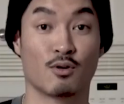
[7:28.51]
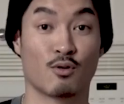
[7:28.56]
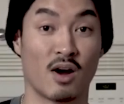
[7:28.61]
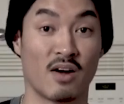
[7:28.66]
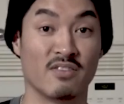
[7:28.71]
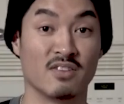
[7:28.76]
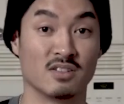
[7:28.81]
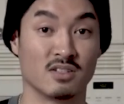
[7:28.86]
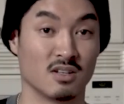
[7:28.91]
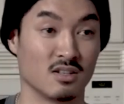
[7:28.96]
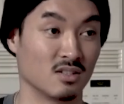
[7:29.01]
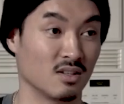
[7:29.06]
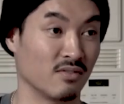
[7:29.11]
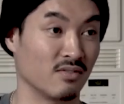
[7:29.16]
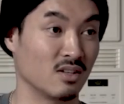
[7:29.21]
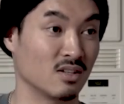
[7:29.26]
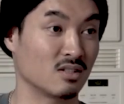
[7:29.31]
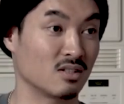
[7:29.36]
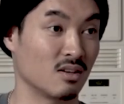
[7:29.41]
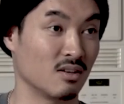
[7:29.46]
Crevices
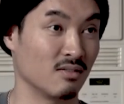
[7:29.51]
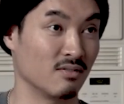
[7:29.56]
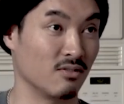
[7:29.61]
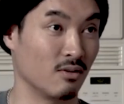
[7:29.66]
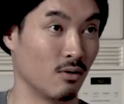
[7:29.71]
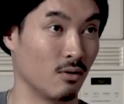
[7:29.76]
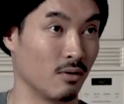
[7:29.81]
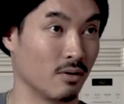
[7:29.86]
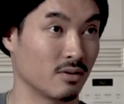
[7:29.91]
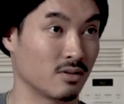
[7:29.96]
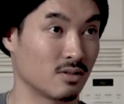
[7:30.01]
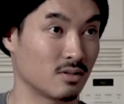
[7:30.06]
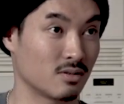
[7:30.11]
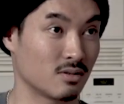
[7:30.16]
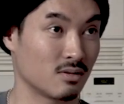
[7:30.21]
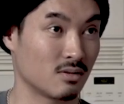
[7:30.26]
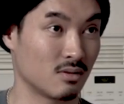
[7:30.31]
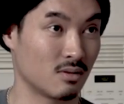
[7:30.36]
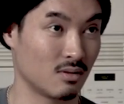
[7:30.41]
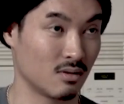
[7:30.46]
of the skin
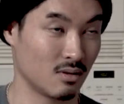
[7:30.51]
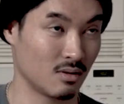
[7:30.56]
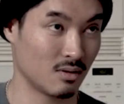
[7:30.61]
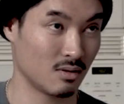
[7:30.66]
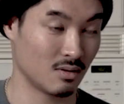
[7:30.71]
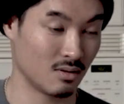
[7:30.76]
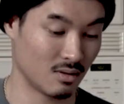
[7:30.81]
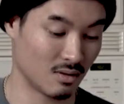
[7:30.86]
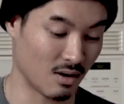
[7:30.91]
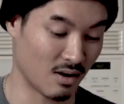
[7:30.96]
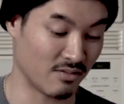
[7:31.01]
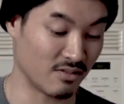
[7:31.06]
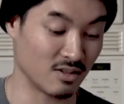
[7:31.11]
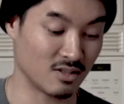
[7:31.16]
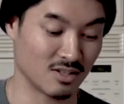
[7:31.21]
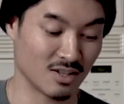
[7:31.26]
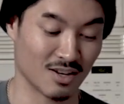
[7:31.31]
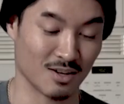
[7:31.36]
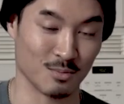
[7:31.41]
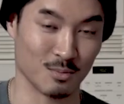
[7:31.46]
folds of the
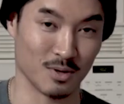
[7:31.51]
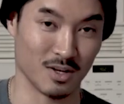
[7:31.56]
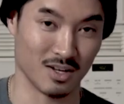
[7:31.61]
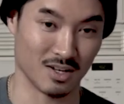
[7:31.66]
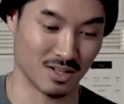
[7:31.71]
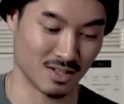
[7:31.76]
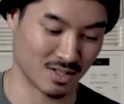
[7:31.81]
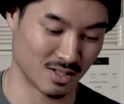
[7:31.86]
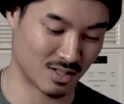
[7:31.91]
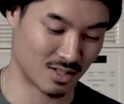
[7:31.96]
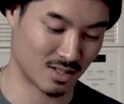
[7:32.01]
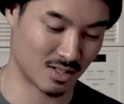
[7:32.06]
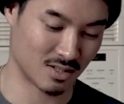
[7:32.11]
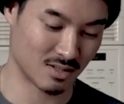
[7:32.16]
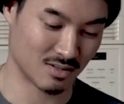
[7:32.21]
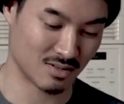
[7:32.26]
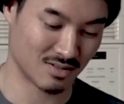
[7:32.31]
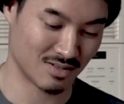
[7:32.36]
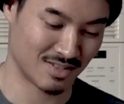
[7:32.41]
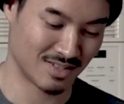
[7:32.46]
chicken
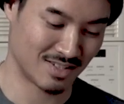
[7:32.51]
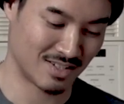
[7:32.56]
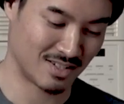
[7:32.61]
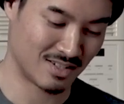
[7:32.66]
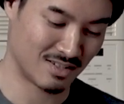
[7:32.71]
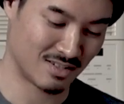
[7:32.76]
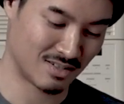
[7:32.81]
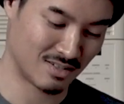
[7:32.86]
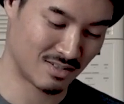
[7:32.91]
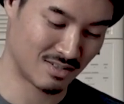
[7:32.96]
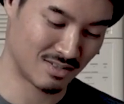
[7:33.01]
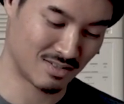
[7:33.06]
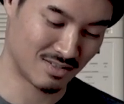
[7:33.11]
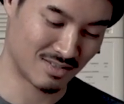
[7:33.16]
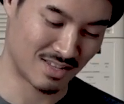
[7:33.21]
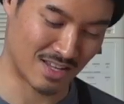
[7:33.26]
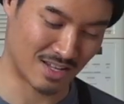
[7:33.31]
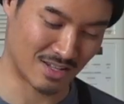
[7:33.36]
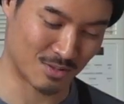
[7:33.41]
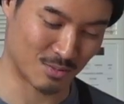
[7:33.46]
wings.
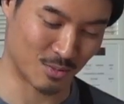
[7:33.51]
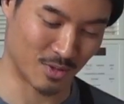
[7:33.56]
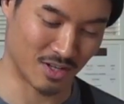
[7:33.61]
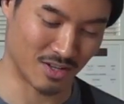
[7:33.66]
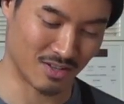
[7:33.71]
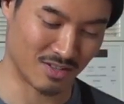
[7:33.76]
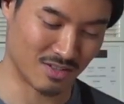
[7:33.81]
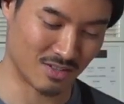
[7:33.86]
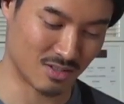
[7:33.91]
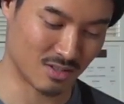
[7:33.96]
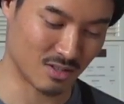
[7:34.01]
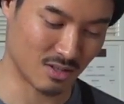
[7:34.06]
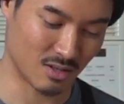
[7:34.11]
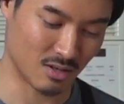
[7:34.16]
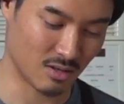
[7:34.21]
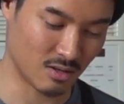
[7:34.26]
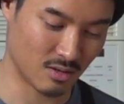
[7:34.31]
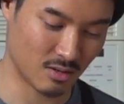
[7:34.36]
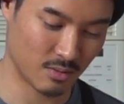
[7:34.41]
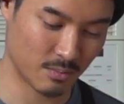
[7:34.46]
That's weird to
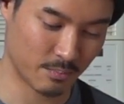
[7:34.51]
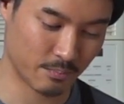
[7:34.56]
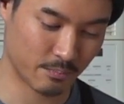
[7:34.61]
say.